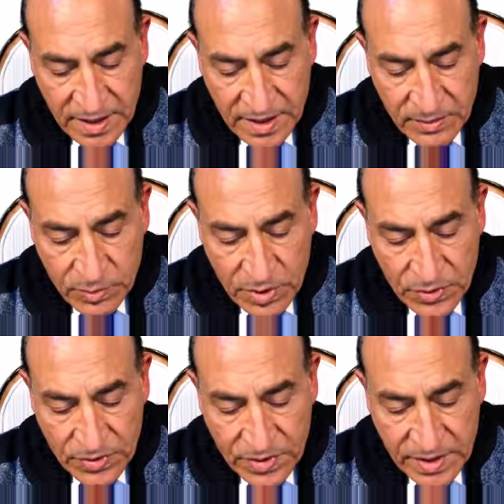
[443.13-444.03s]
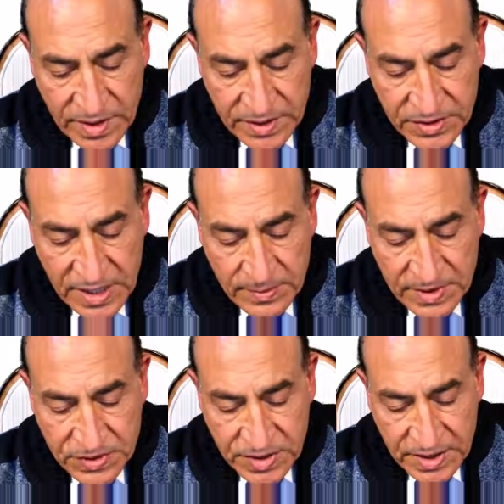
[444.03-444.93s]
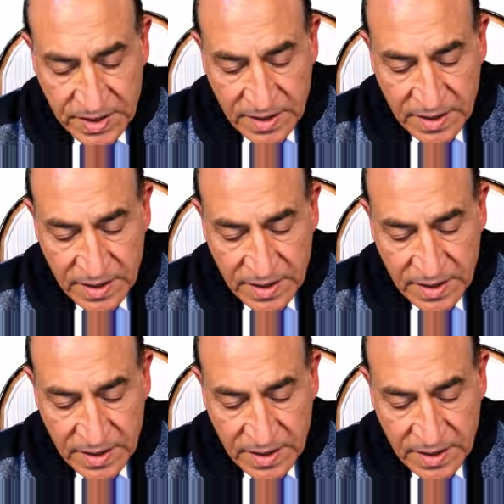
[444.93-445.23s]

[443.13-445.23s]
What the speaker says: both the geometry